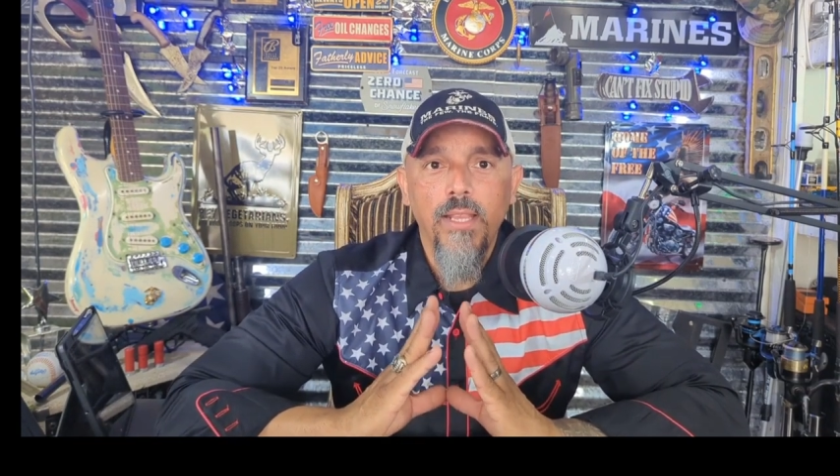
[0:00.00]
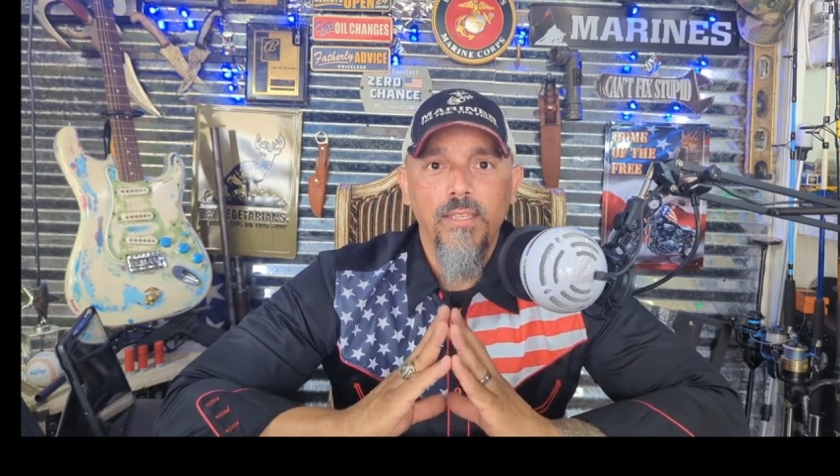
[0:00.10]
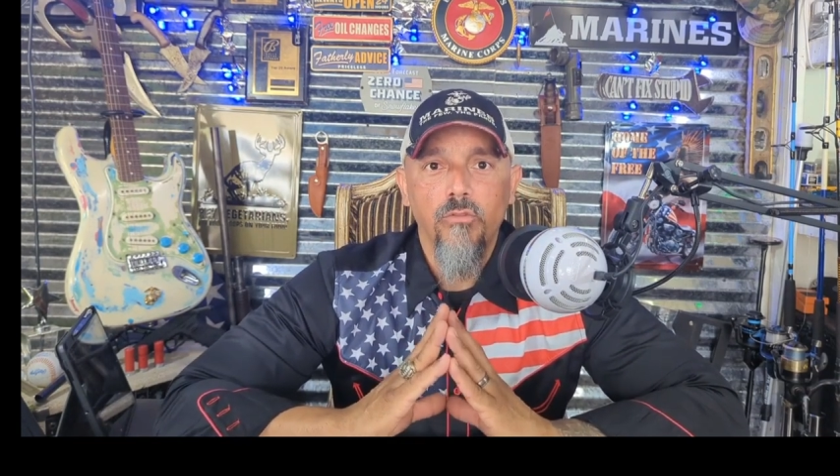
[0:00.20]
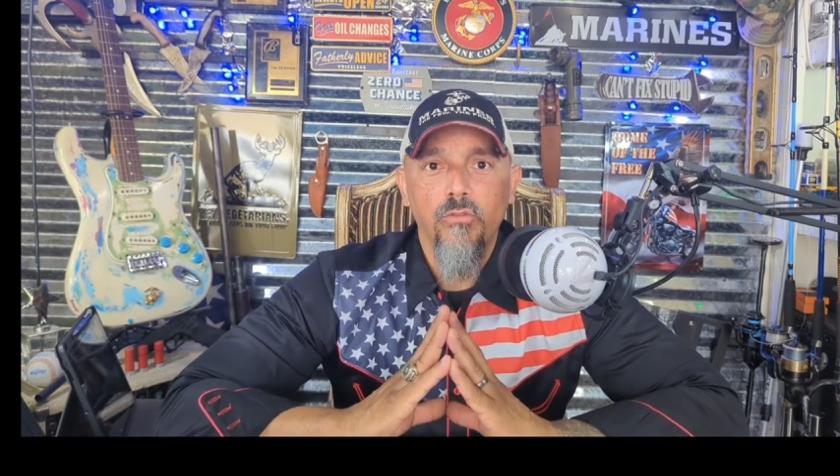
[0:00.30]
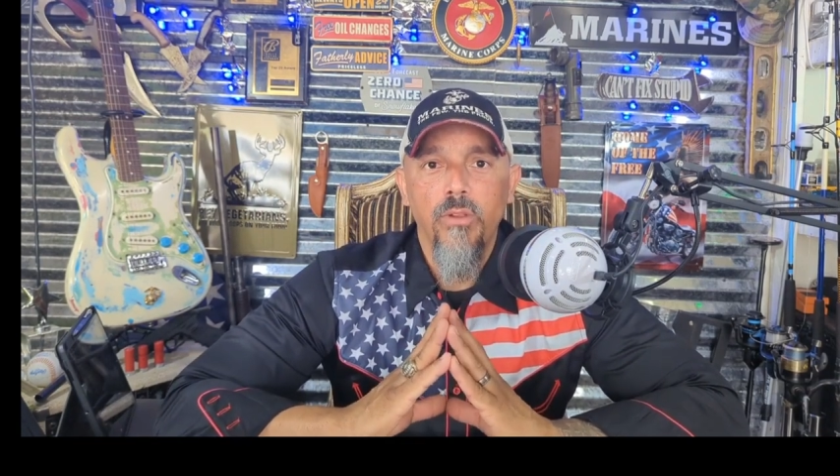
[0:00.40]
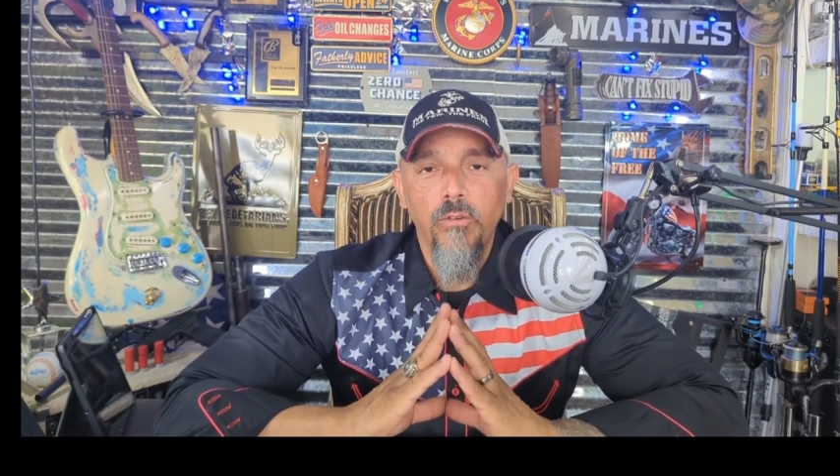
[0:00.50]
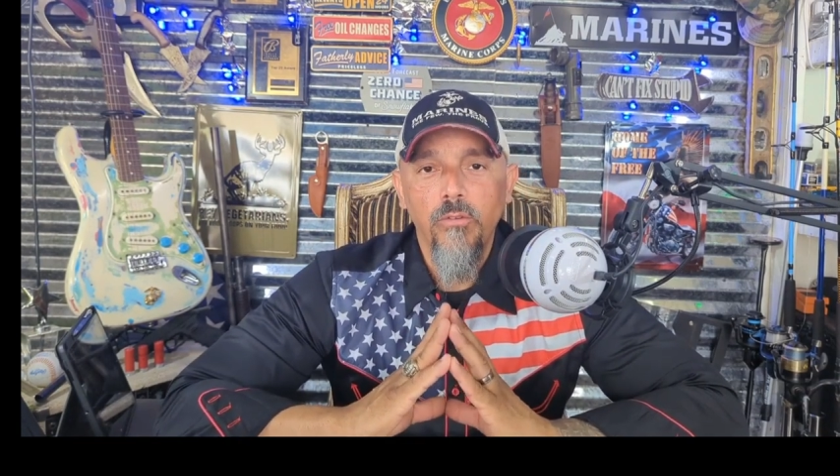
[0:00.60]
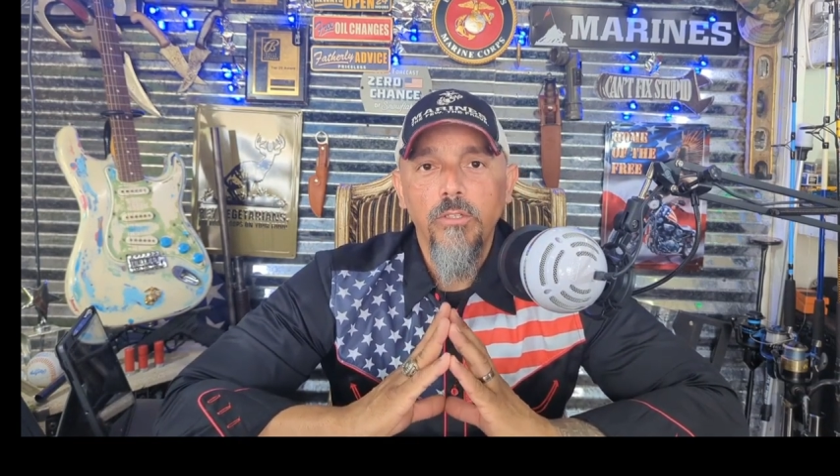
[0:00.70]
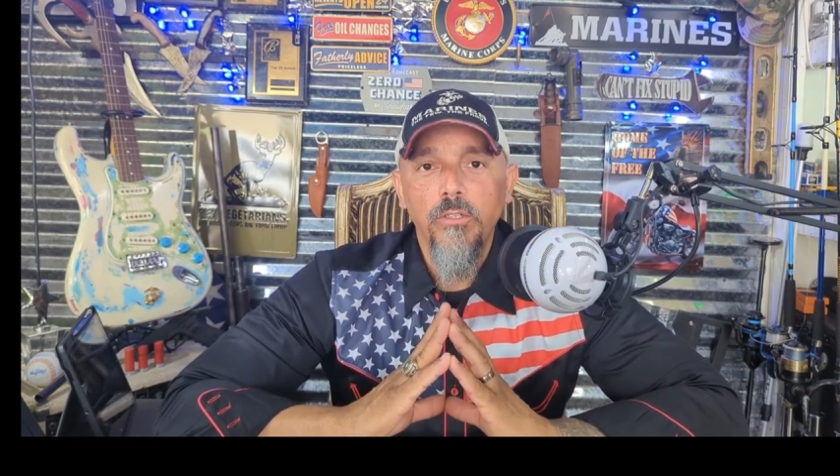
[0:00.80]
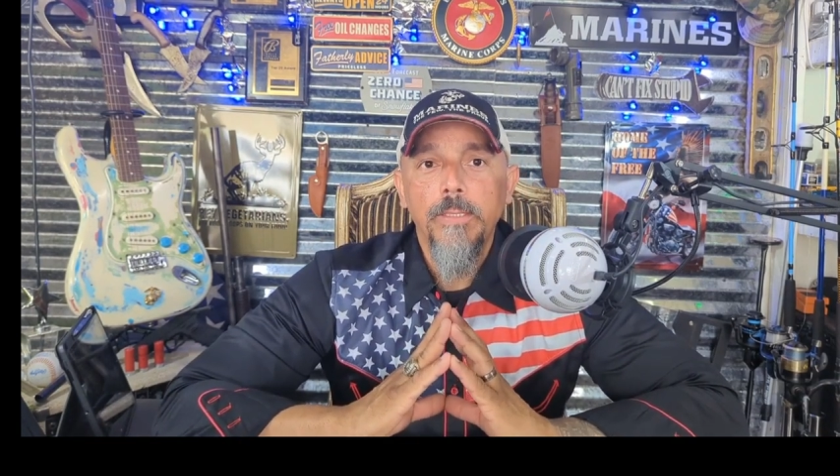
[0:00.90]
criminal.
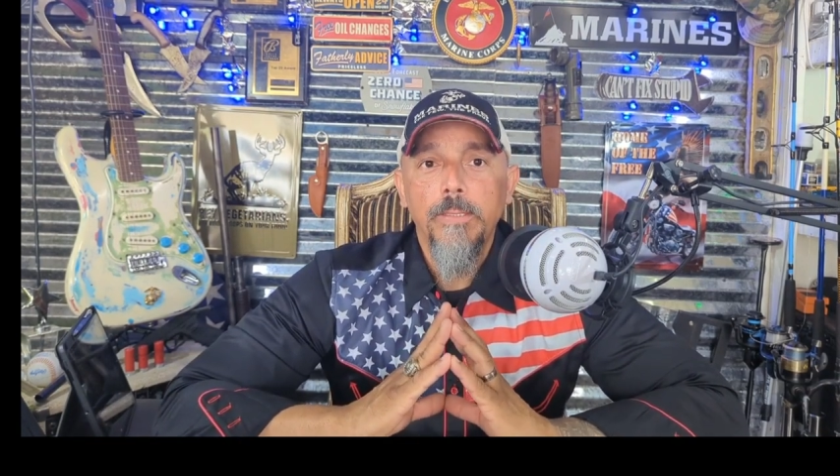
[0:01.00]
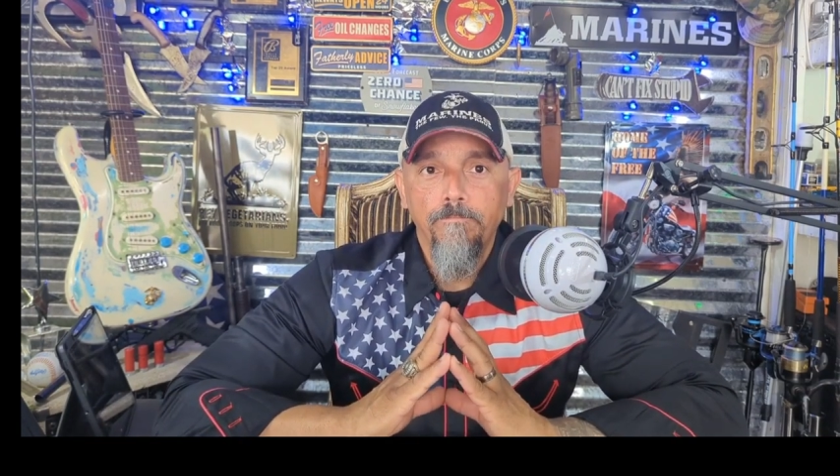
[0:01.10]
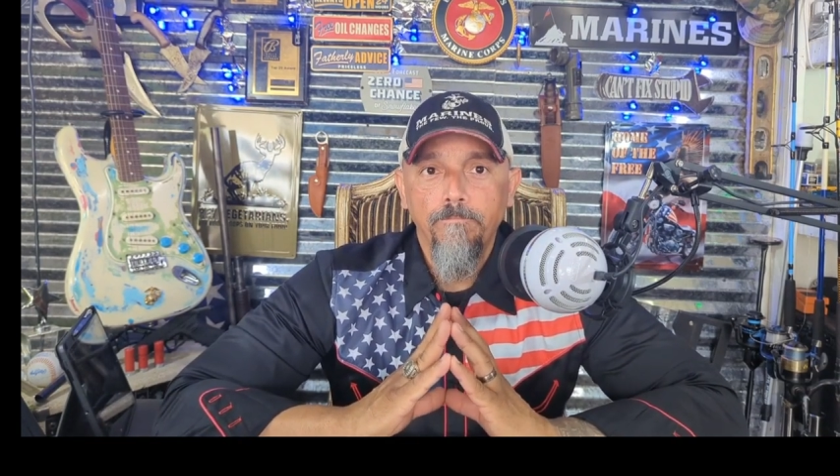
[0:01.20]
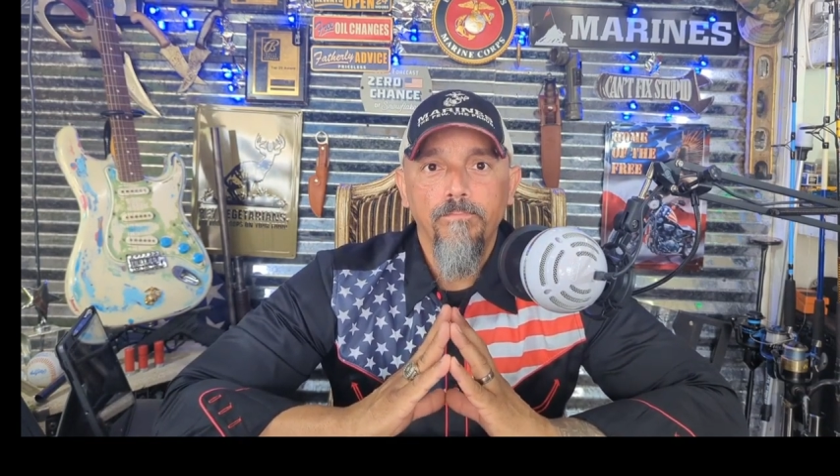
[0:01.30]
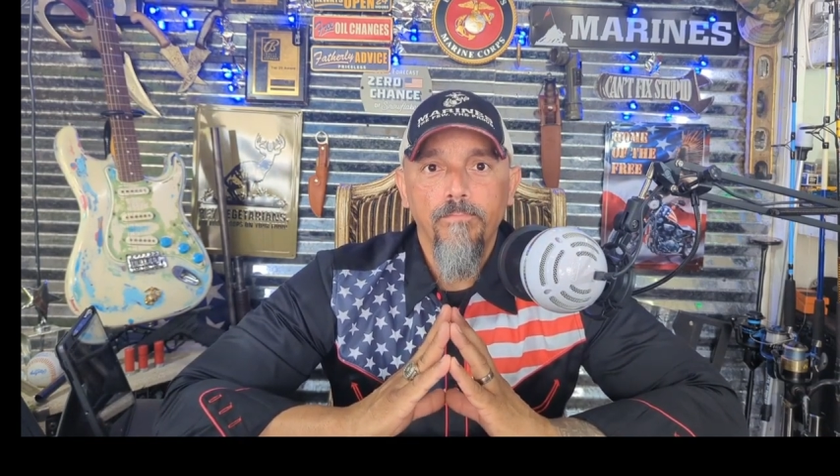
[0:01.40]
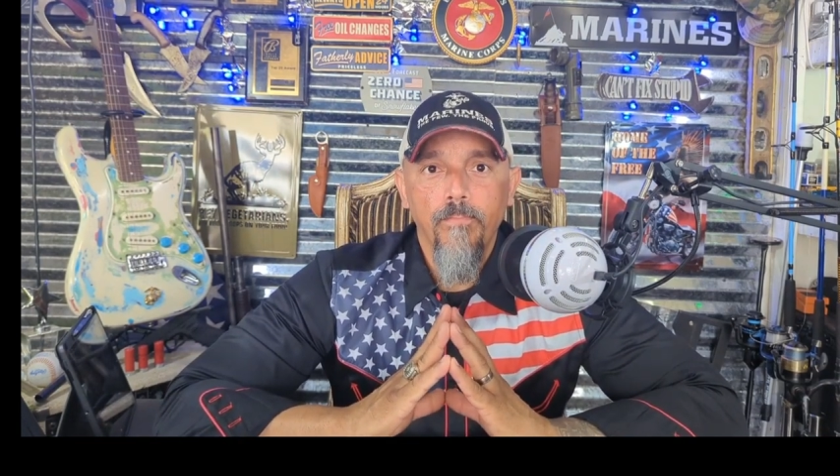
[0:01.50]
Mm-hmm.